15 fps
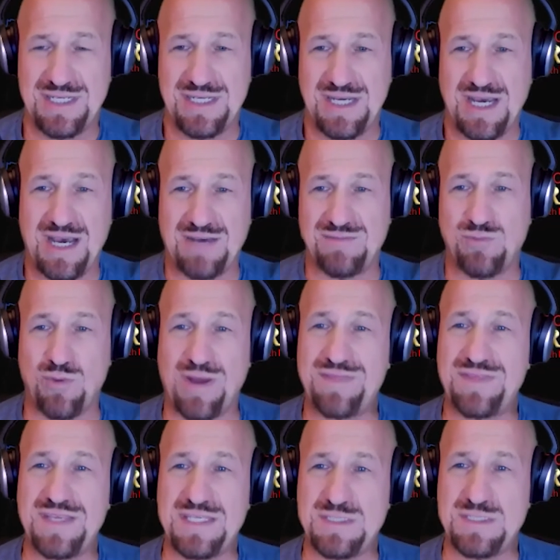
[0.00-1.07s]
of
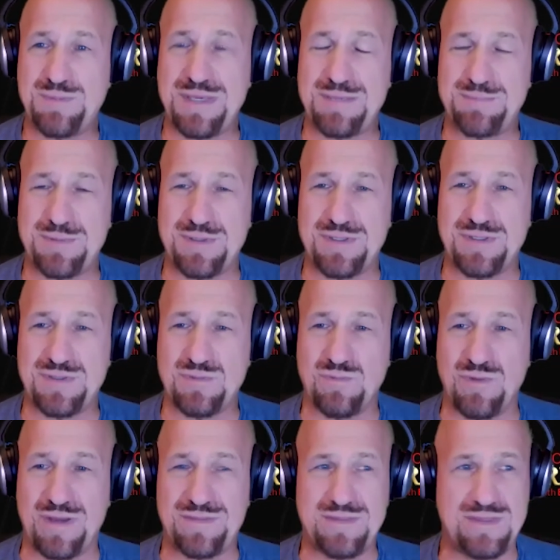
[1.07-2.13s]
what these people,
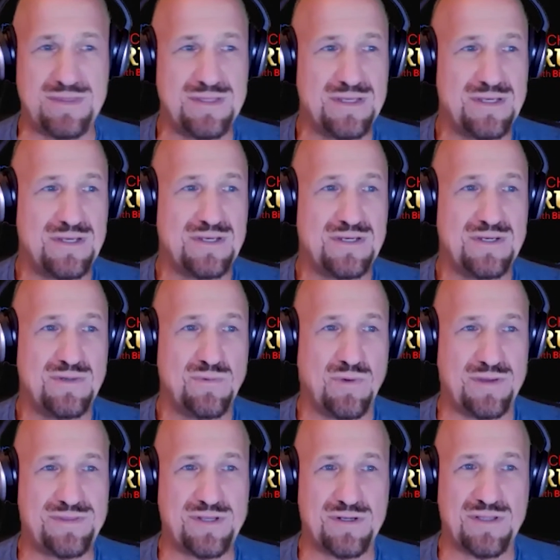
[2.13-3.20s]

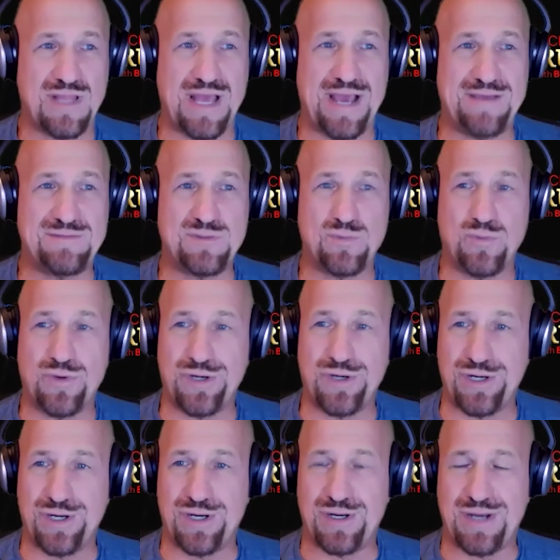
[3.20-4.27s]
what their lives
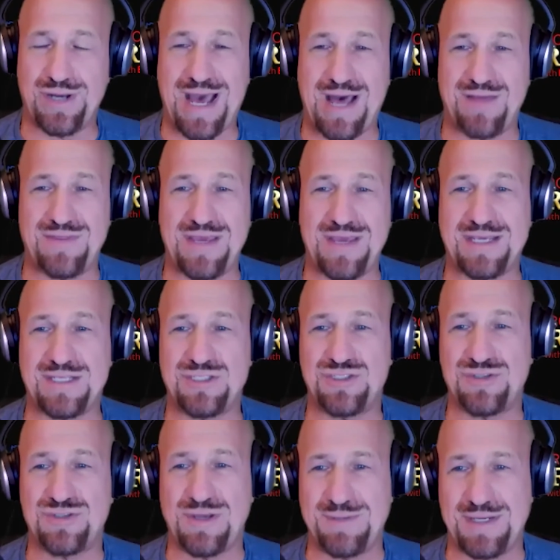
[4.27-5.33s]
were, how they
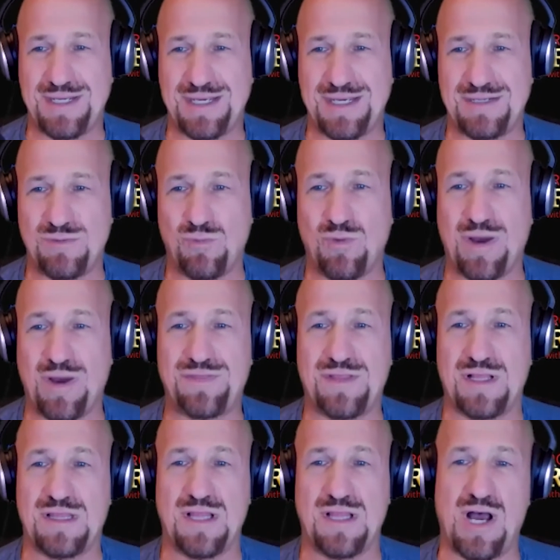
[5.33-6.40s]
contributed, what
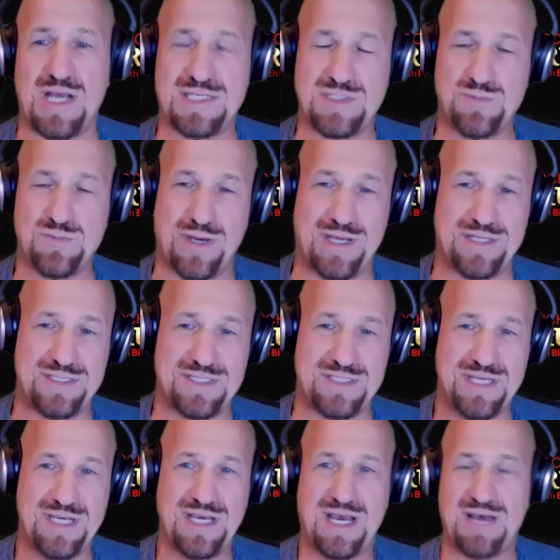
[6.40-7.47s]
the loss was
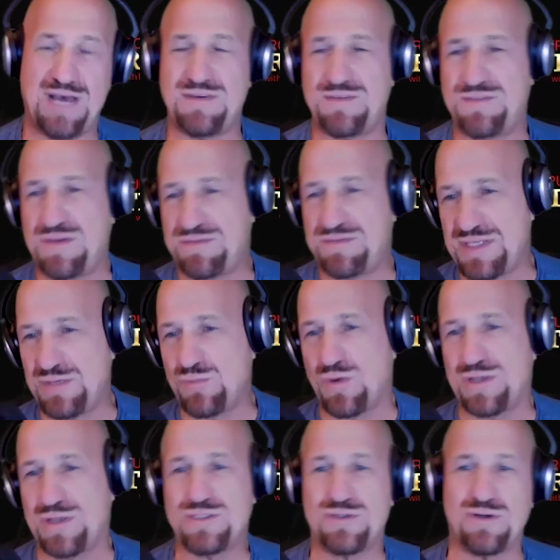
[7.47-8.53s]
of a
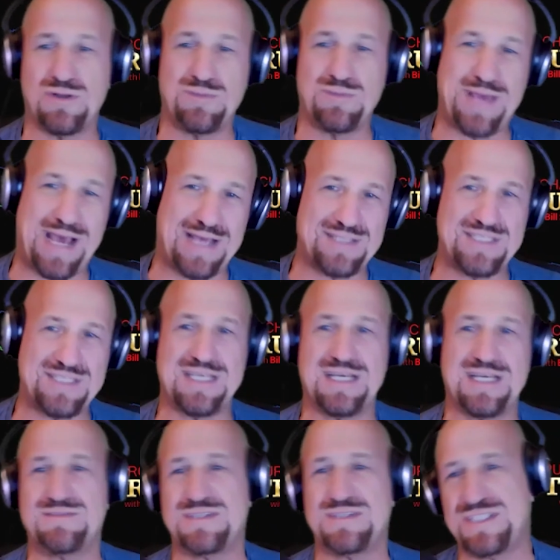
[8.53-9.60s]
51-year-old passing,
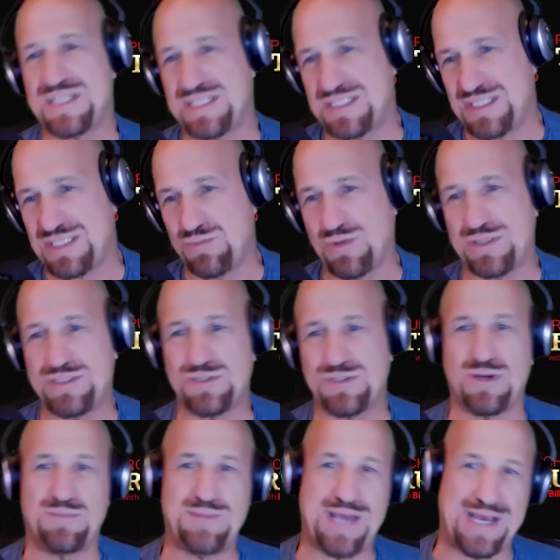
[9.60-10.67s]
of a
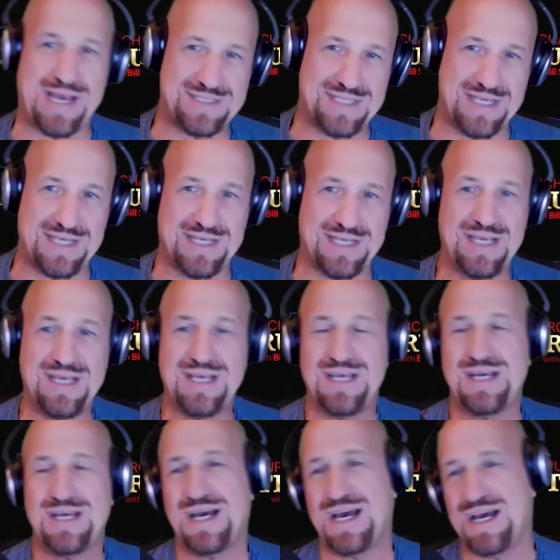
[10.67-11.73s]
61-year-old passing,
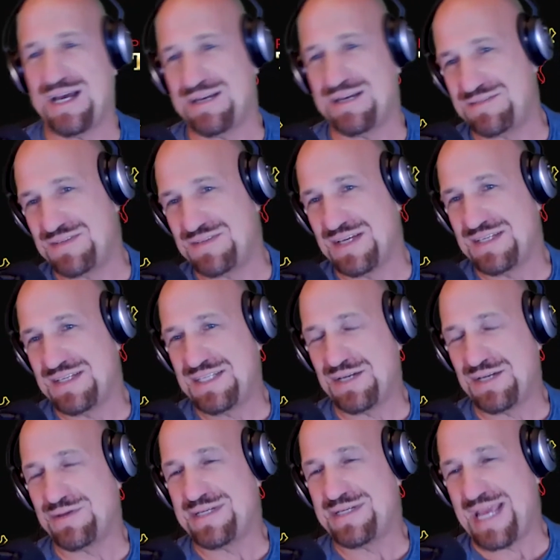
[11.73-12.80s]
of,
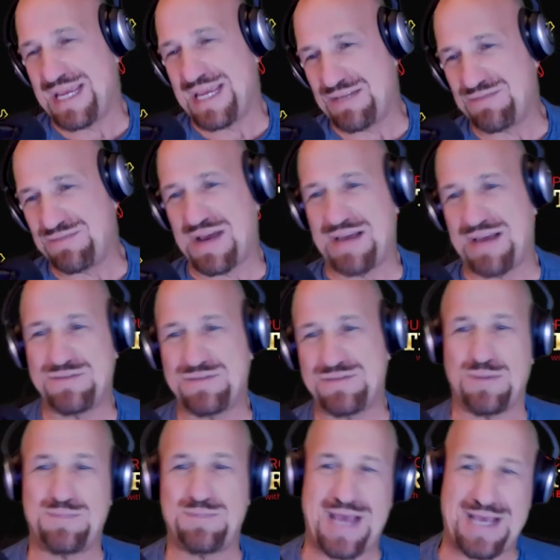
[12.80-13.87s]
an
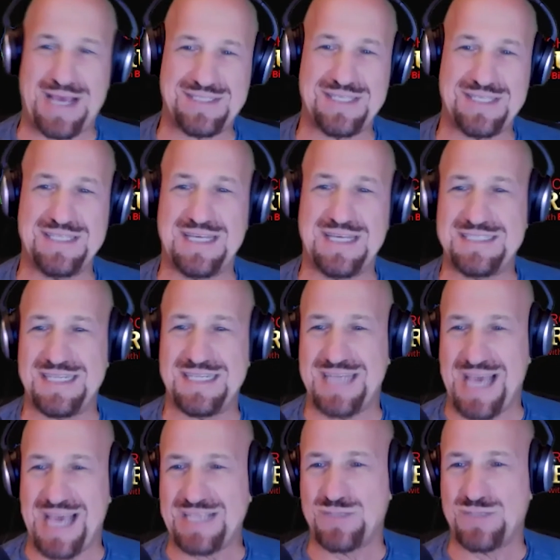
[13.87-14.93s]
85-year-old passing that did
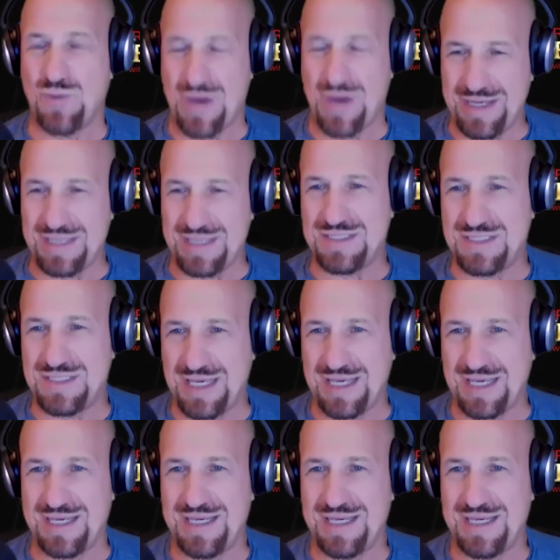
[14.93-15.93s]
X, Y, and Z.